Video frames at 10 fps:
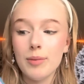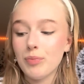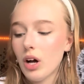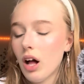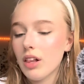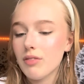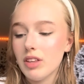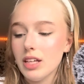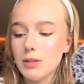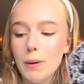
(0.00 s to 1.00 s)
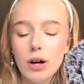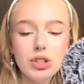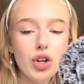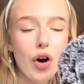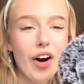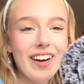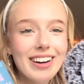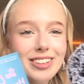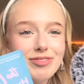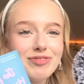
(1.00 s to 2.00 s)
all of these books are
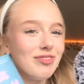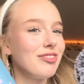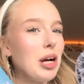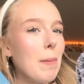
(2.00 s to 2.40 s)
from